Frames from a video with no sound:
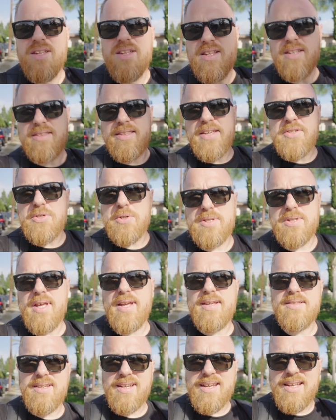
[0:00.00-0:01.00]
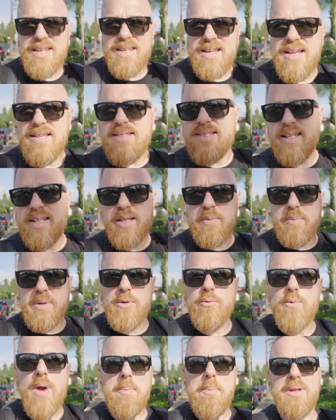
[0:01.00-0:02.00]
that these are things that could easily be
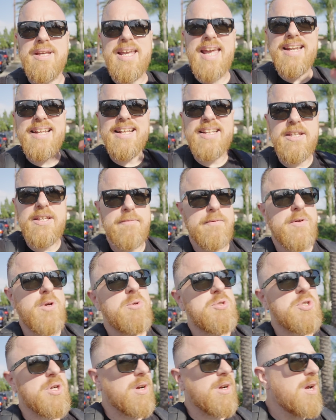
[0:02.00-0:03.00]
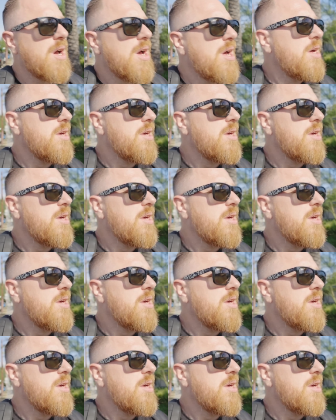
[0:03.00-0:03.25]
replicated in the future.